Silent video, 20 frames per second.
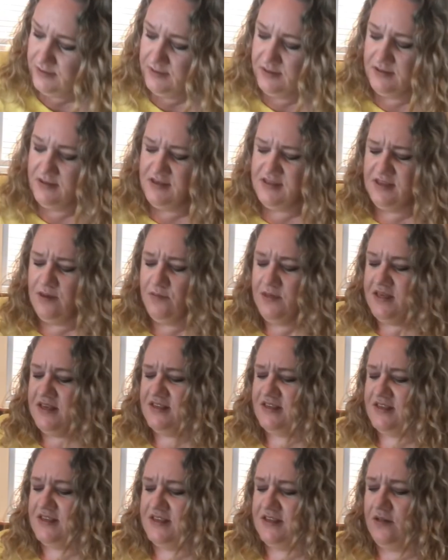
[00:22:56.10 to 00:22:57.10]
So some of these I
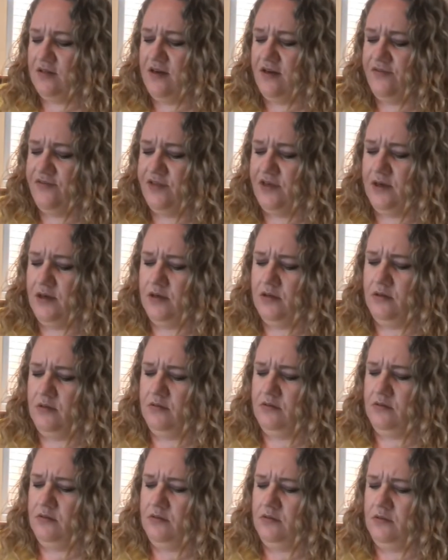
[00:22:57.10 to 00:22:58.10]
still have the
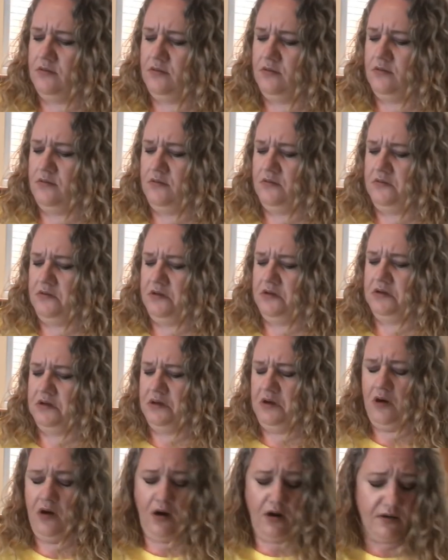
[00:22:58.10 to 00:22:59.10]

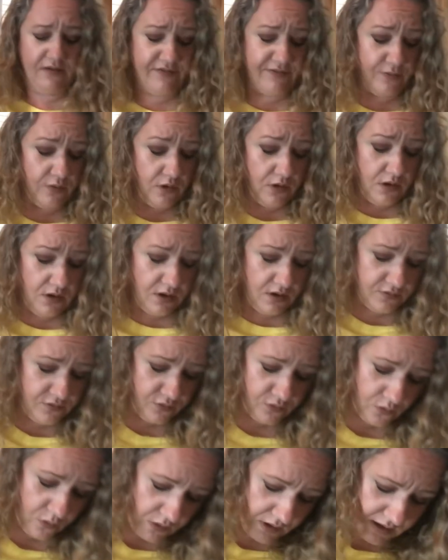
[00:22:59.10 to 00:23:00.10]
card for. I don't
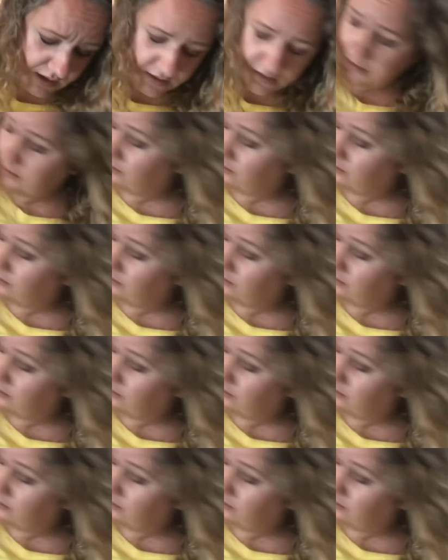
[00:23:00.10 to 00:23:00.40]
know why.